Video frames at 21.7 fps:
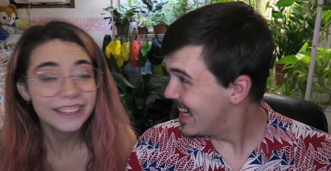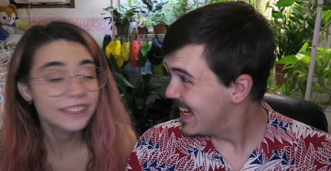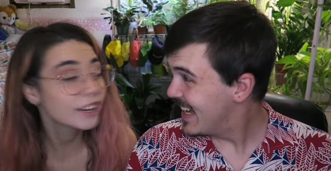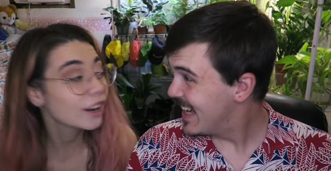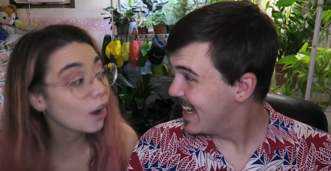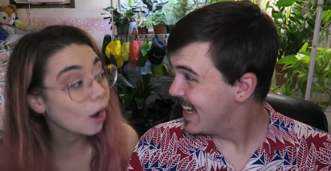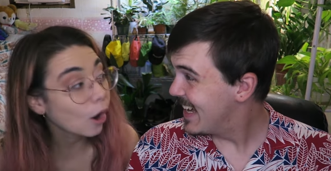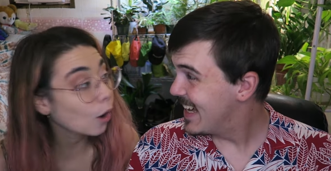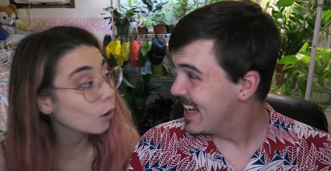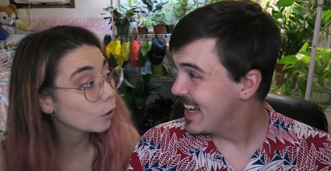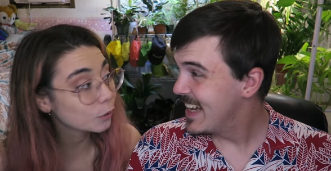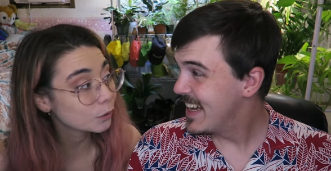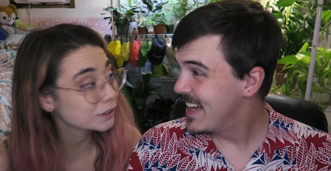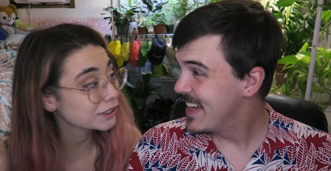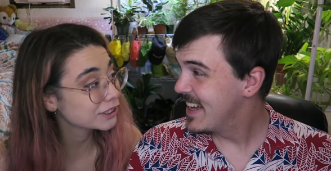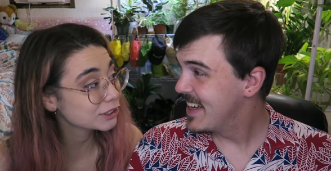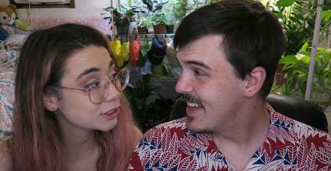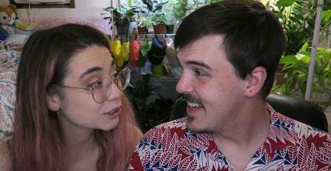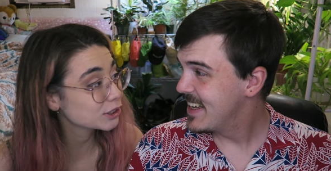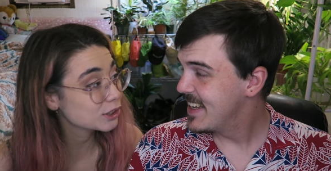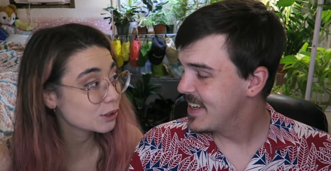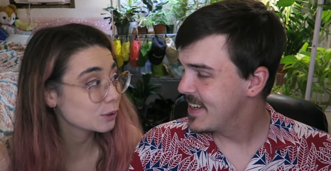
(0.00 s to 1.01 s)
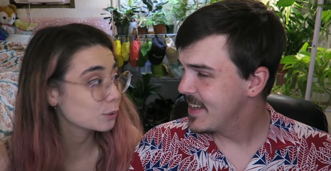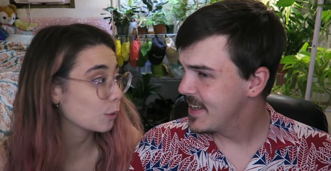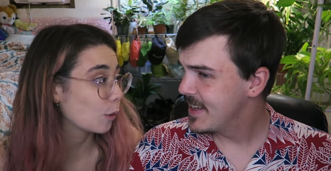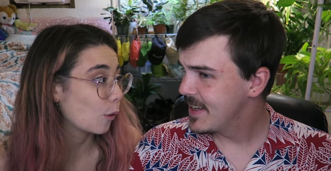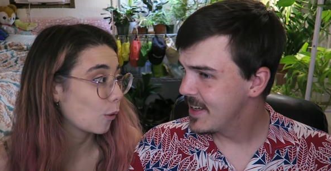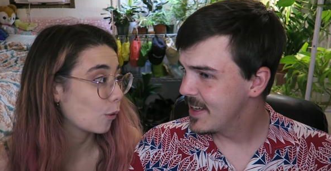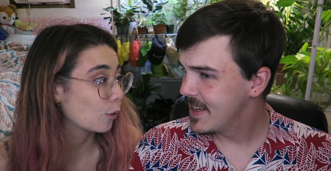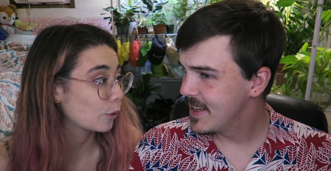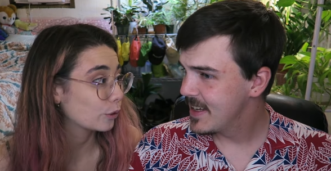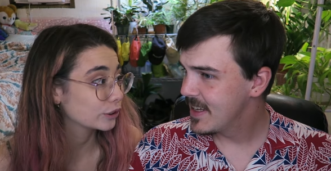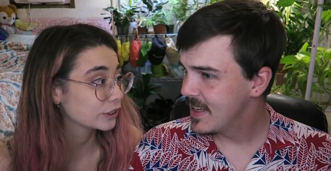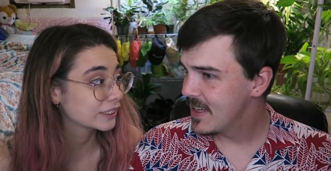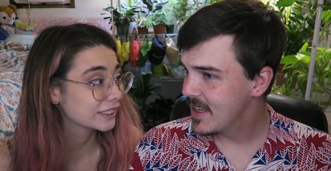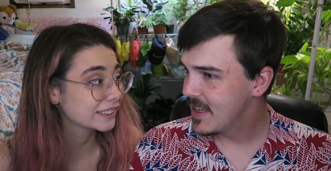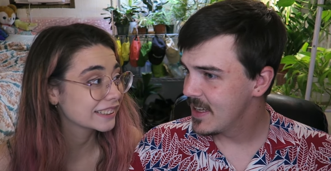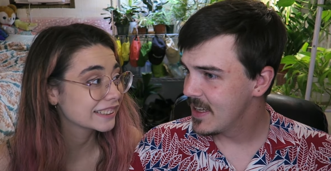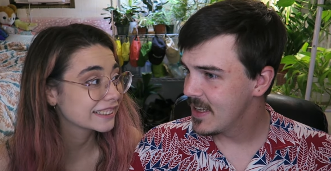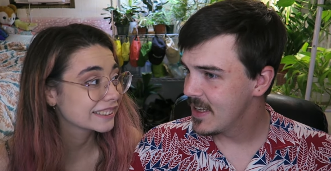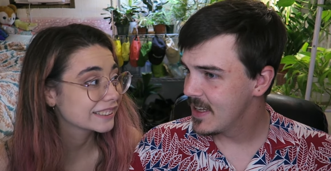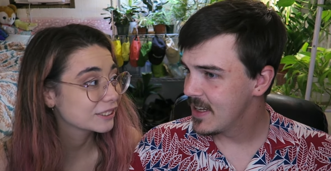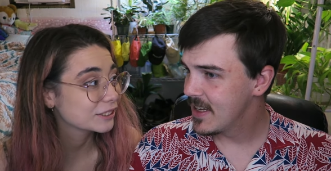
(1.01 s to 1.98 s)
Speaker 1: no, you're too old.
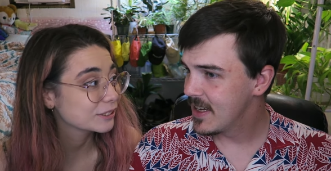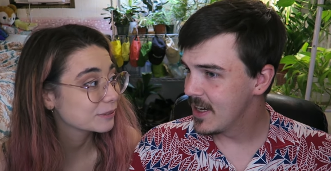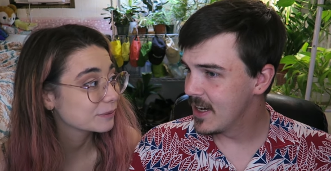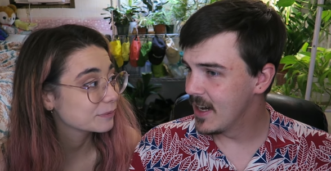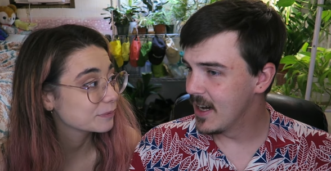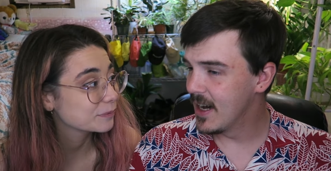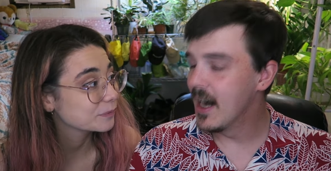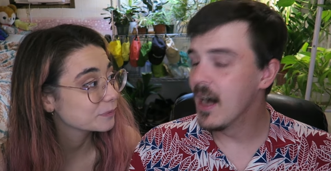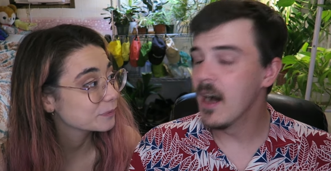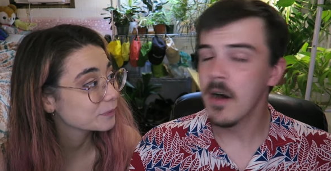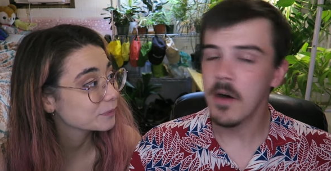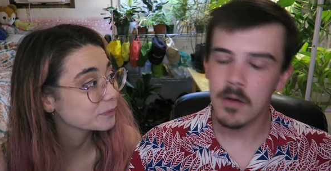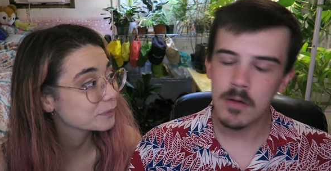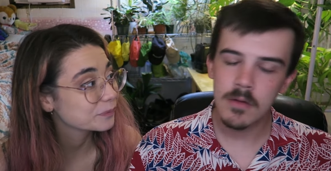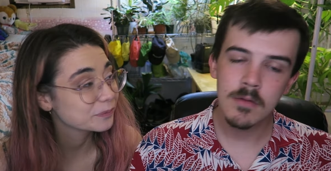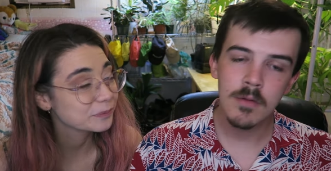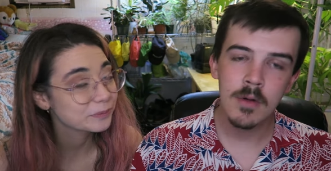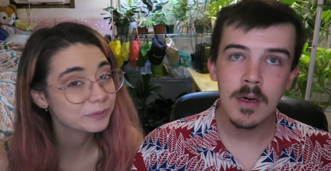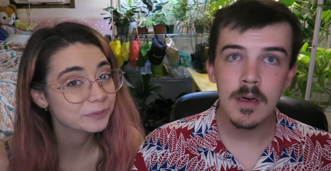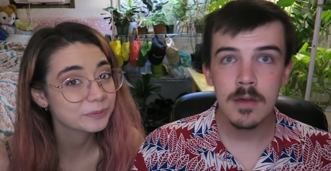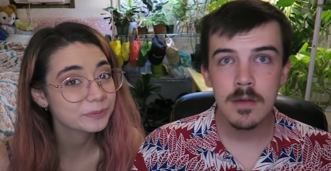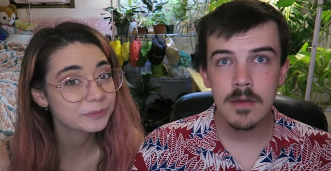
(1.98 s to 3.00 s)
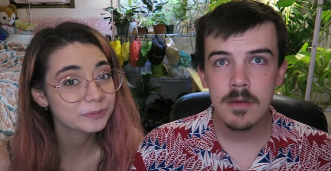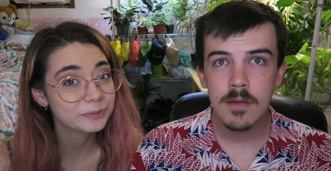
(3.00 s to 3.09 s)
Speaker 2: Oh, well.